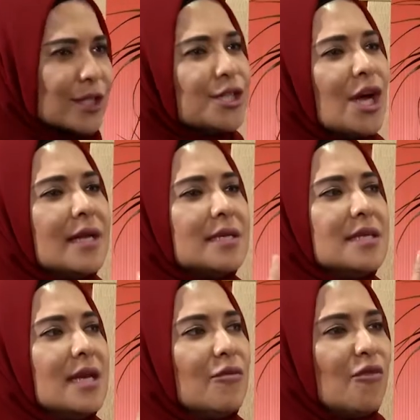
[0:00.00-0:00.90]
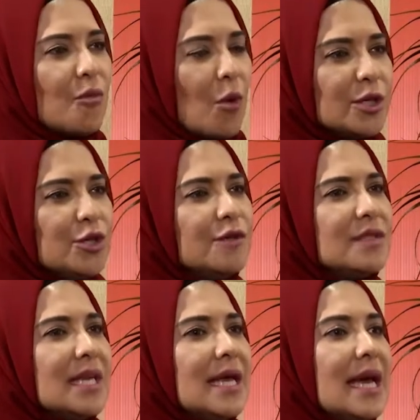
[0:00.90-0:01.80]
Shaheda said, from what you
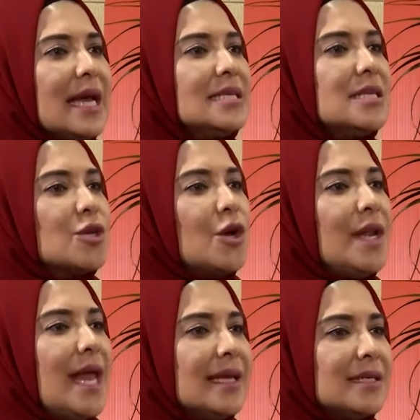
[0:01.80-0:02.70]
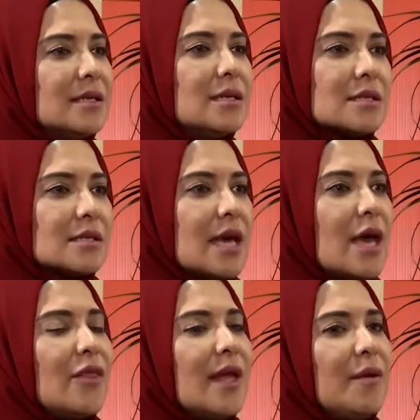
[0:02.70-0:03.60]
said, is this connectedness
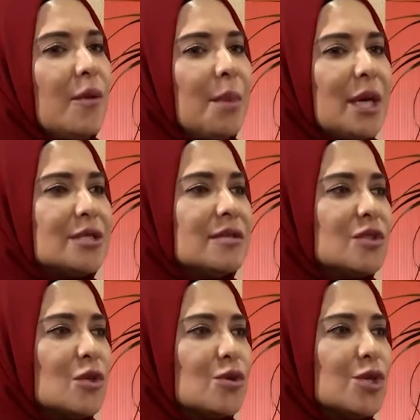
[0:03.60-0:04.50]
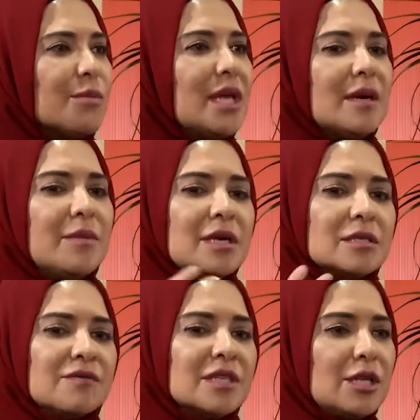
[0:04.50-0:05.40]
that yes. because of social media, because
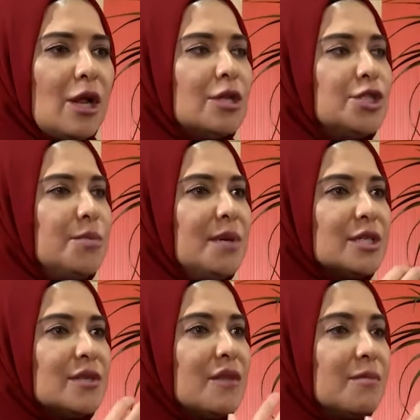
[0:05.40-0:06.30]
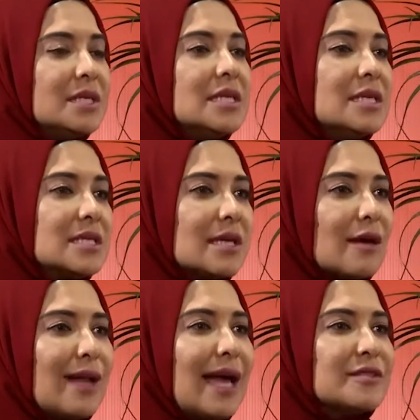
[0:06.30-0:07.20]
of technology, because of the busyness in our
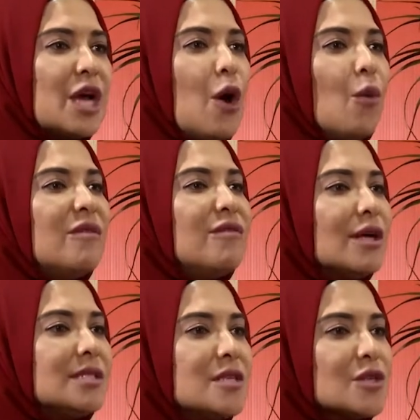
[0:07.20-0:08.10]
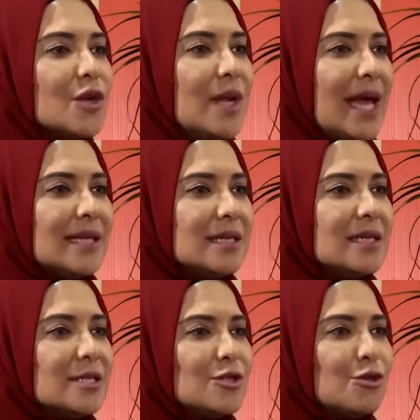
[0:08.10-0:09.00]
lives, we've lost this
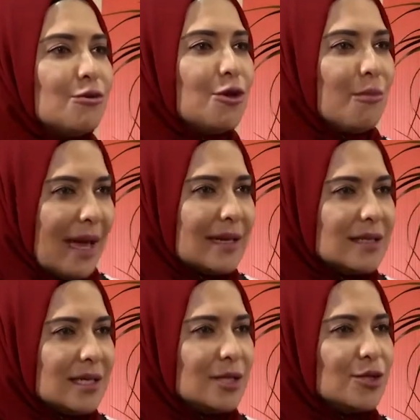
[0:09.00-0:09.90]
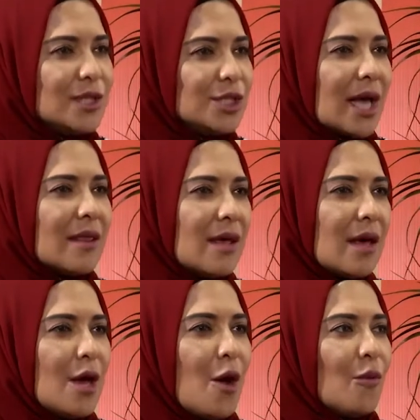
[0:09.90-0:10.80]
connectedness to humanity, to each other,
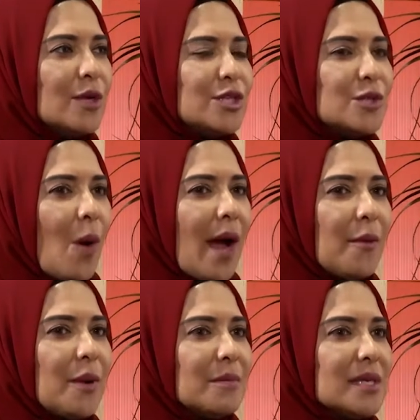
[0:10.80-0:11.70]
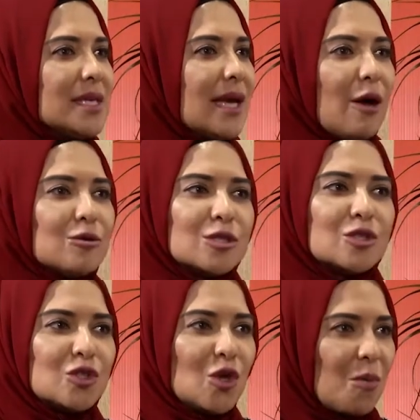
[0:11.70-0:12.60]
which is why we're missing out on
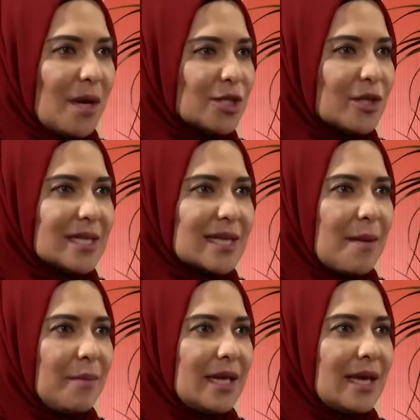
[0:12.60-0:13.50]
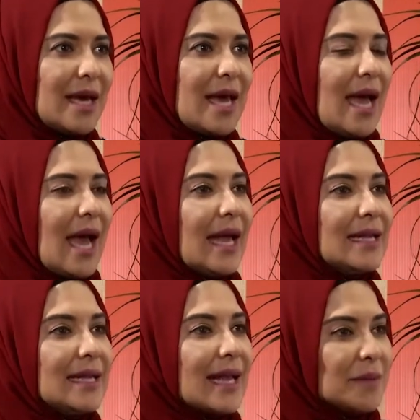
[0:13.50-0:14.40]
so much that's happening. Mm. And
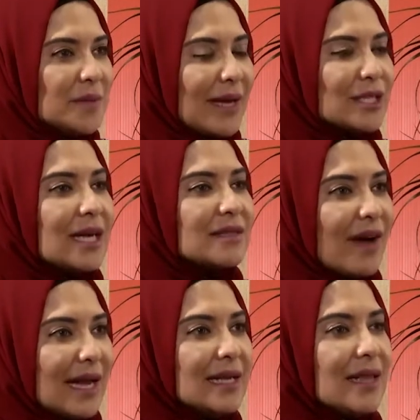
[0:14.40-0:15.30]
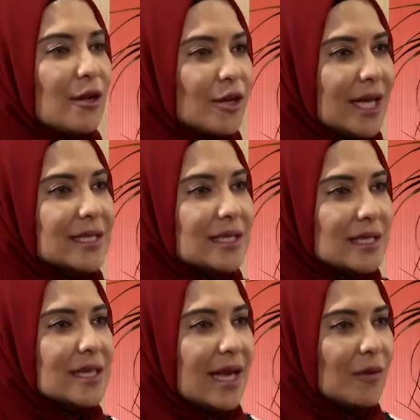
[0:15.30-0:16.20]
it comes back to us finding that
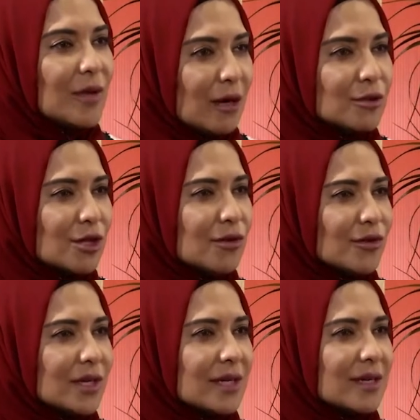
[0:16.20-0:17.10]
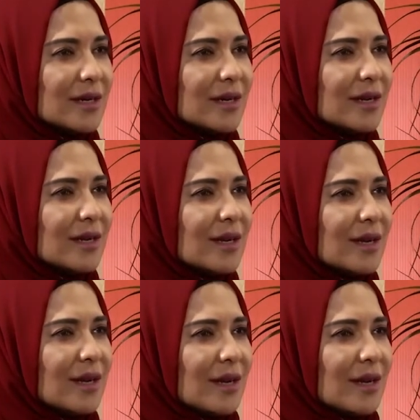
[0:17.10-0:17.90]
connectedness again with our children. Definitely.